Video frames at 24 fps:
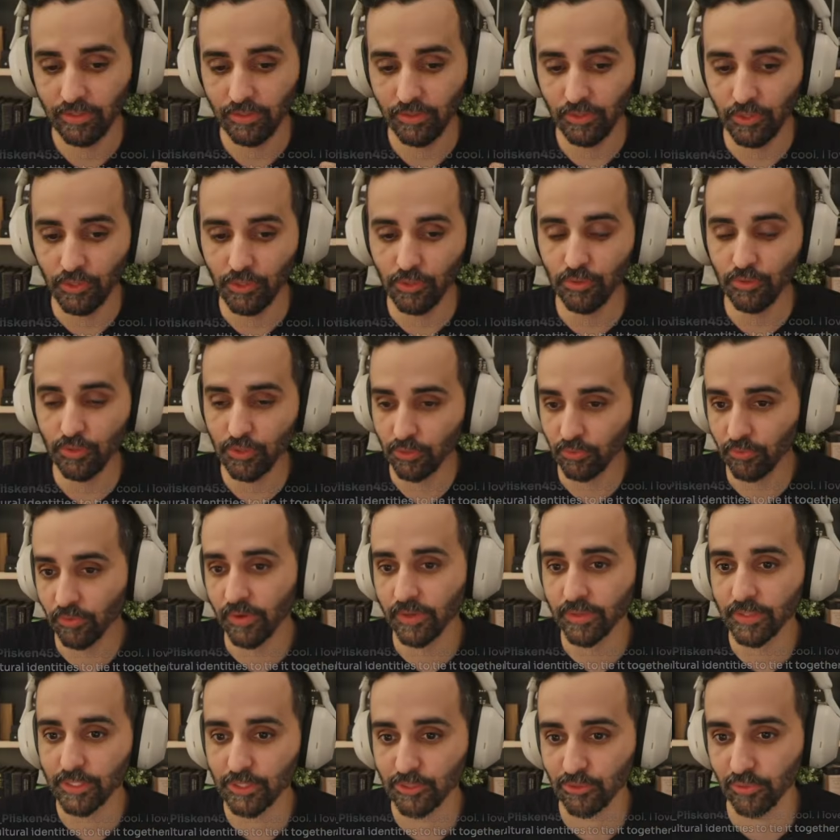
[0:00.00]
you to
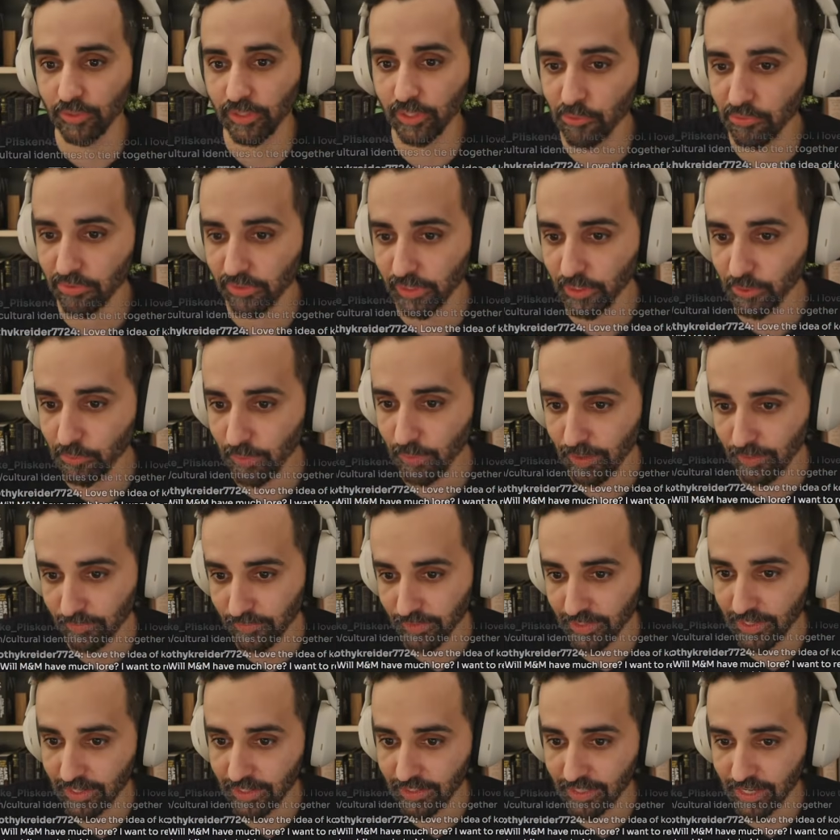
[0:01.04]
run this really, really well
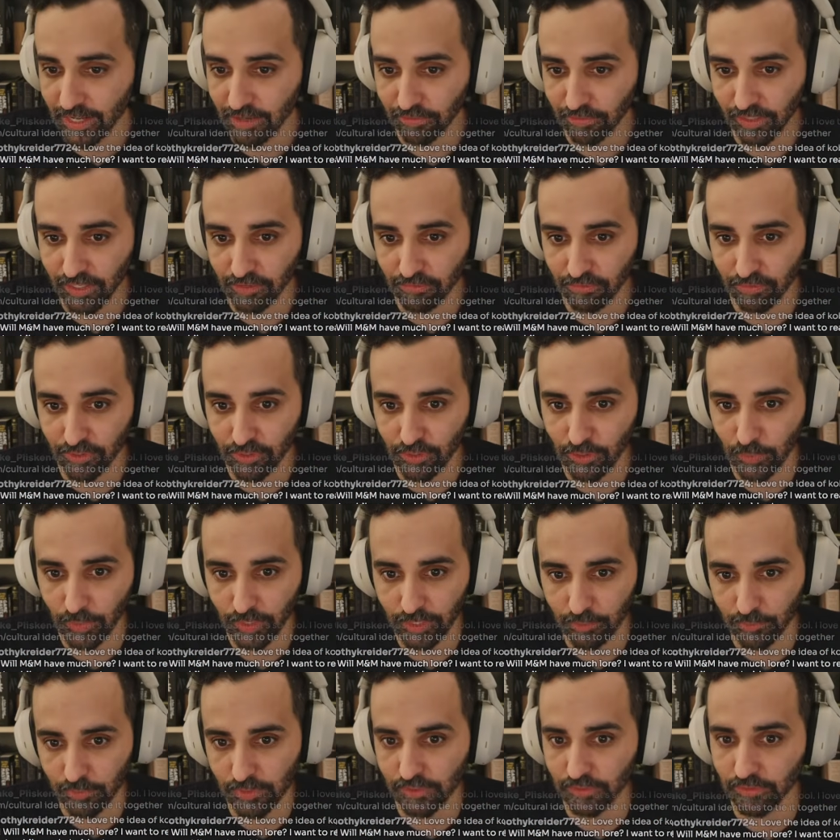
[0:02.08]
and have a lot of fun doing
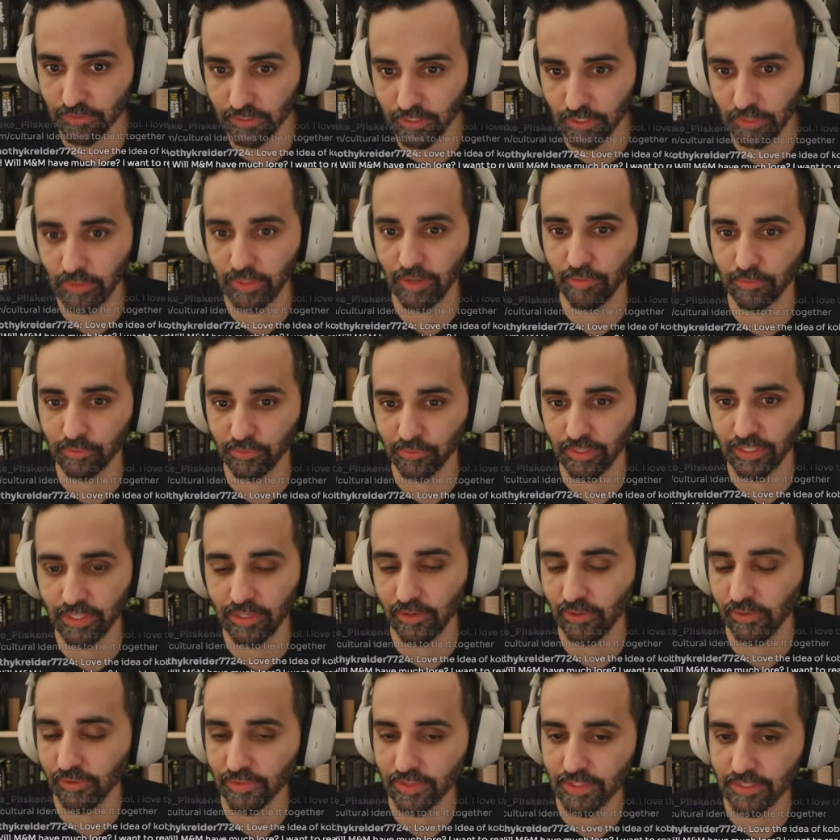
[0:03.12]
it. And you don't have to read
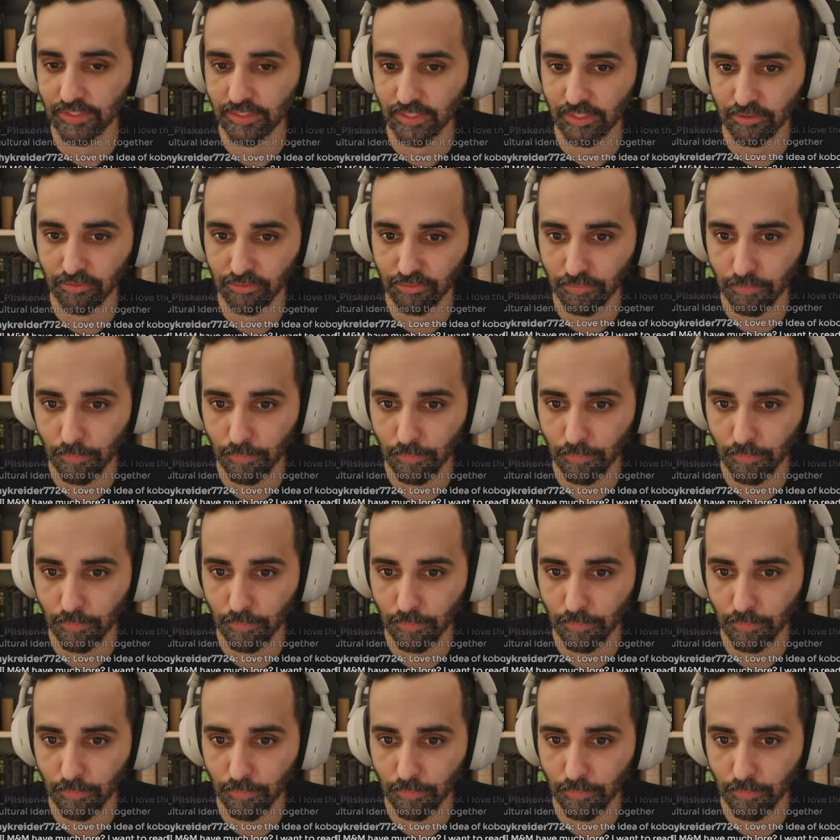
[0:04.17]
all of this stuff.